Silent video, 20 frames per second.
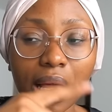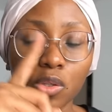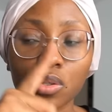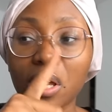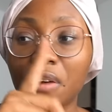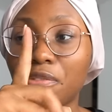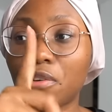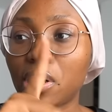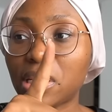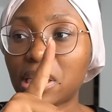
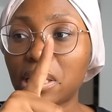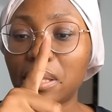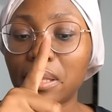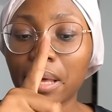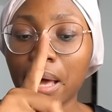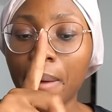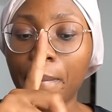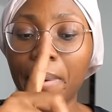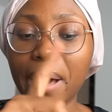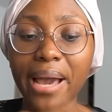So I've gotten
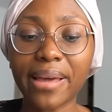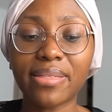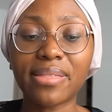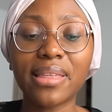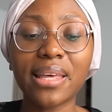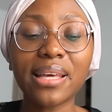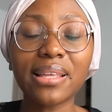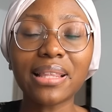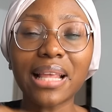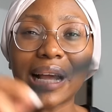that, but I
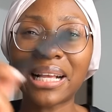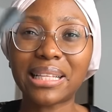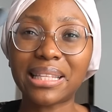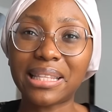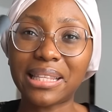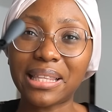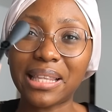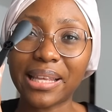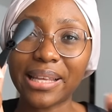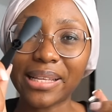think
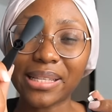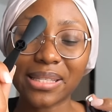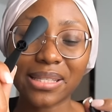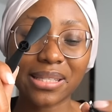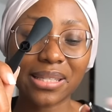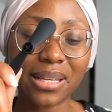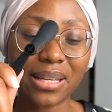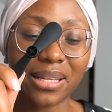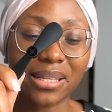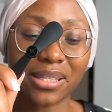that
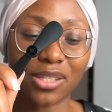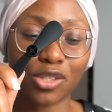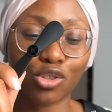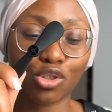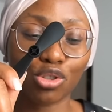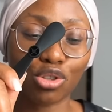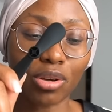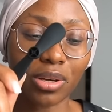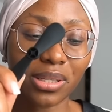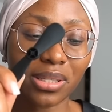this
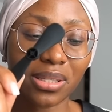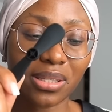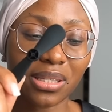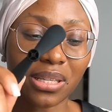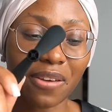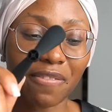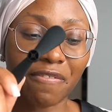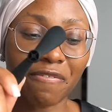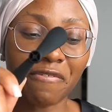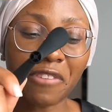is just
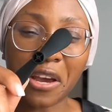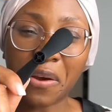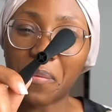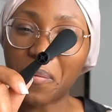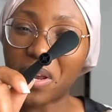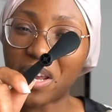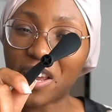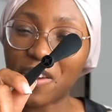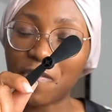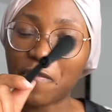a
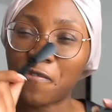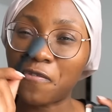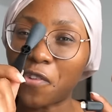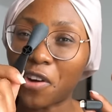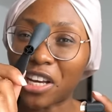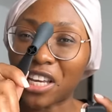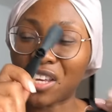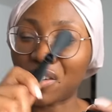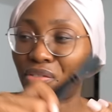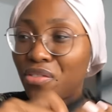very
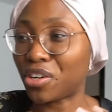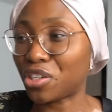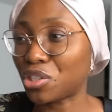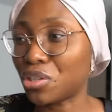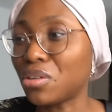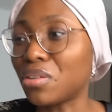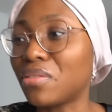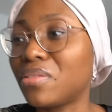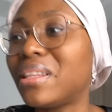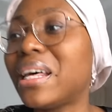funky version of